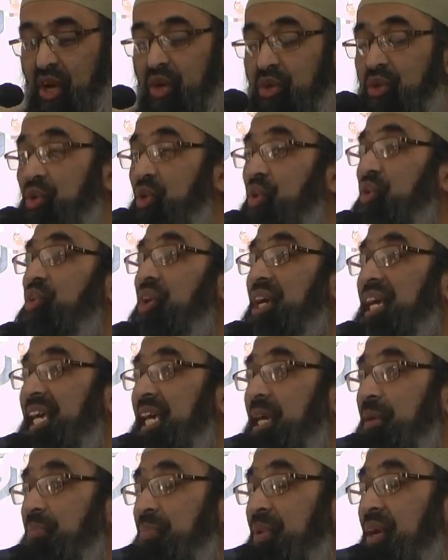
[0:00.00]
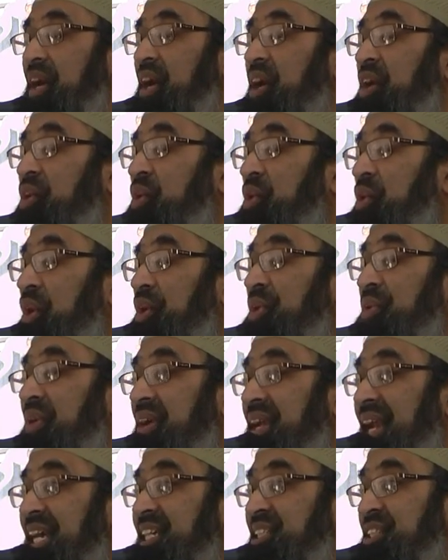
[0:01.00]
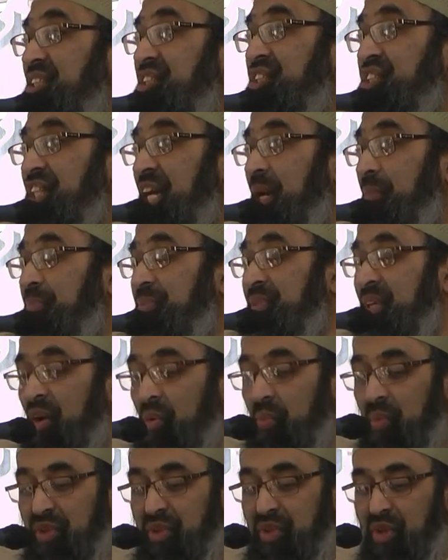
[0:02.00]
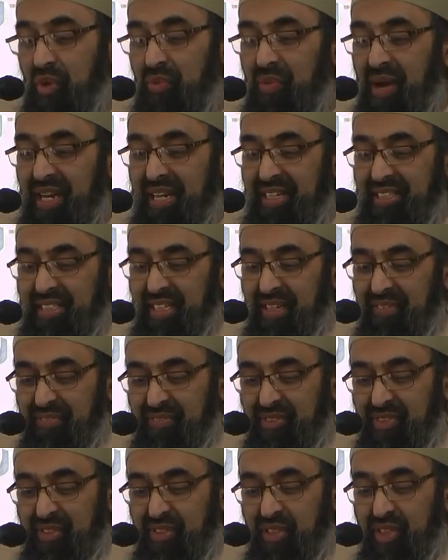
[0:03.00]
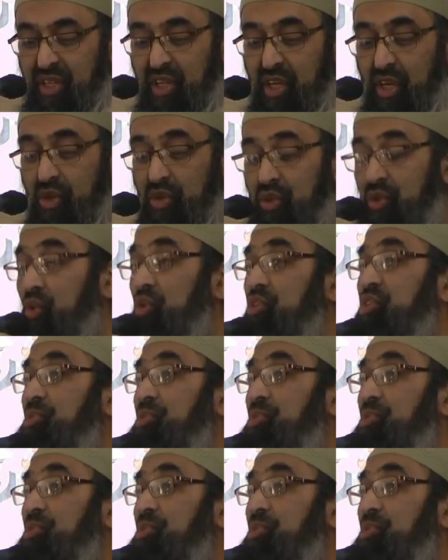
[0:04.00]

you keep good relationships with your relatives. You